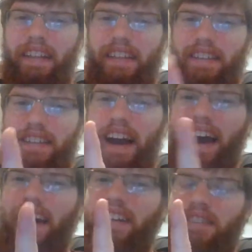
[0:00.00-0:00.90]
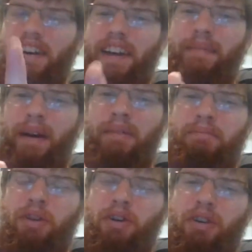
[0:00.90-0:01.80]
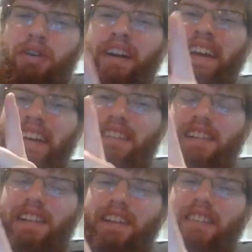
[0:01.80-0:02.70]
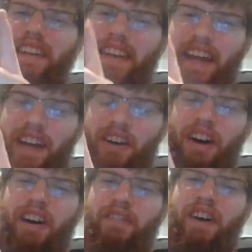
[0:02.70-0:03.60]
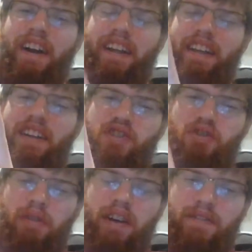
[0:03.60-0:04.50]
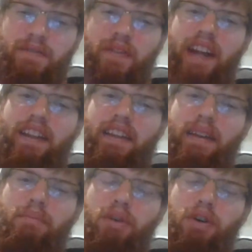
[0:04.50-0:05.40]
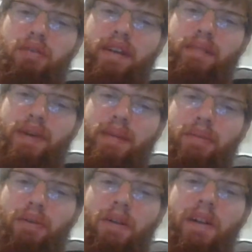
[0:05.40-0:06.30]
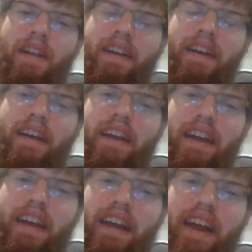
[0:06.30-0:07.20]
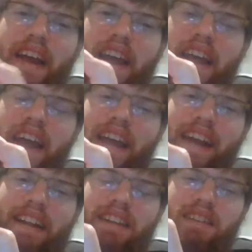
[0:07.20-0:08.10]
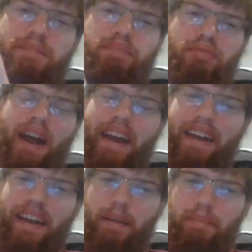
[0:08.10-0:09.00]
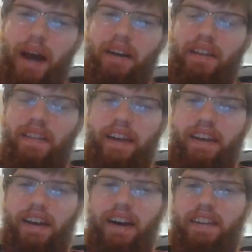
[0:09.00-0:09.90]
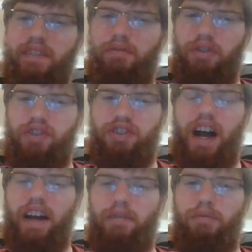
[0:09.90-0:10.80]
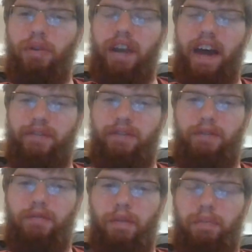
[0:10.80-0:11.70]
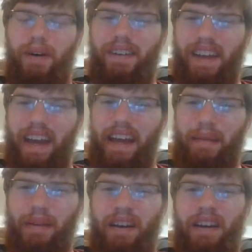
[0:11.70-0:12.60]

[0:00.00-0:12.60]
This guy is talking about murder. He's clearly getting off on it. He enjoys violently murdering people. And he's bragging about it like a high school jock would after a football game?